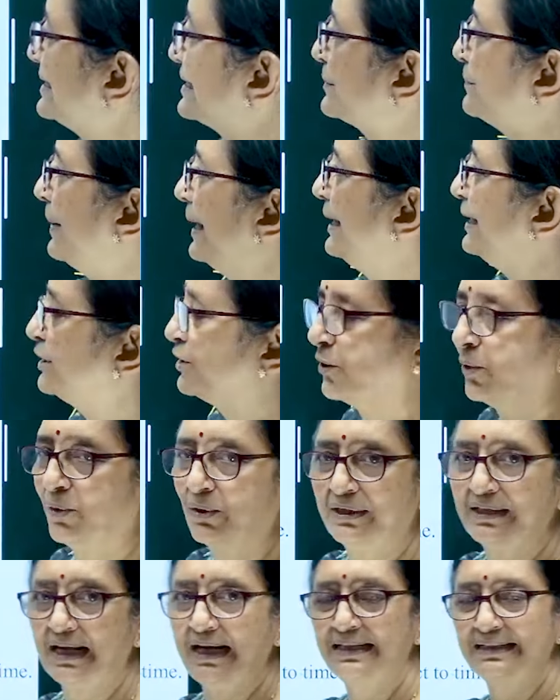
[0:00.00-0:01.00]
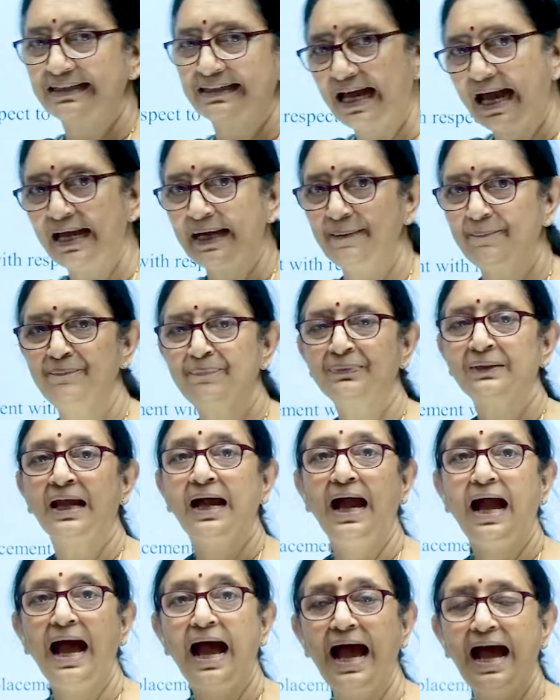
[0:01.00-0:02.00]
by total time.
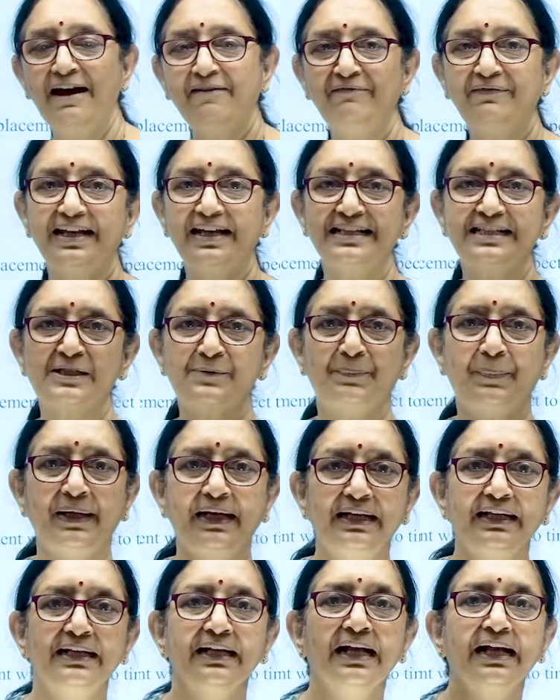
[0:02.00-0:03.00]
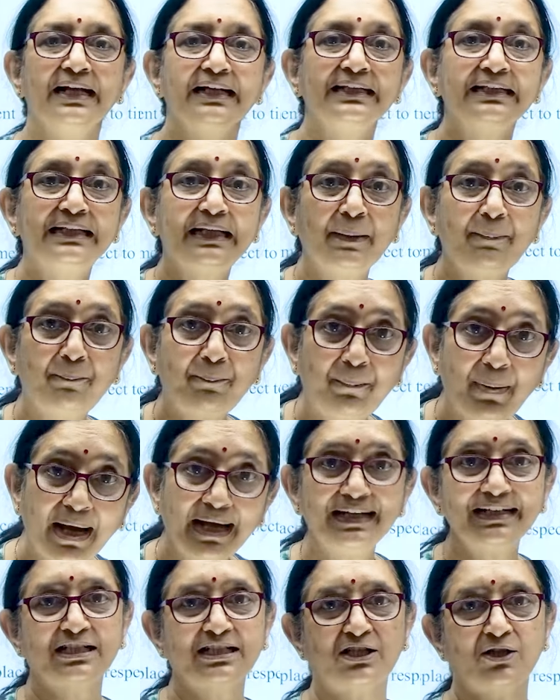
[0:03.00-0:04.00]
Average speed
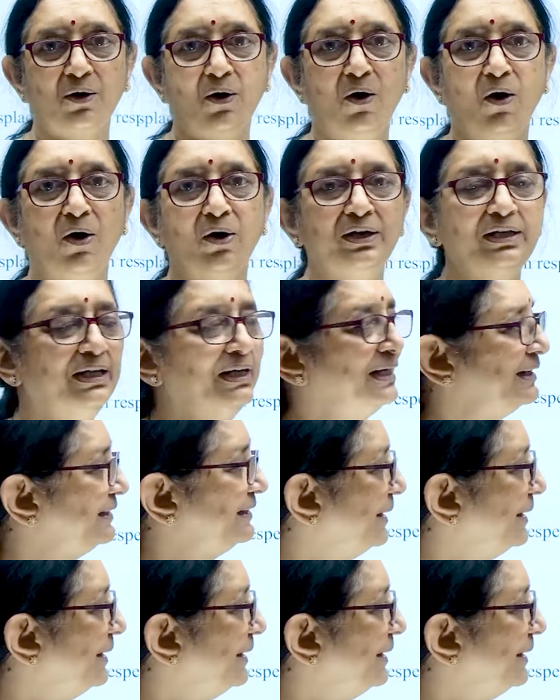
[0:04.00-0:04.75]
depends on the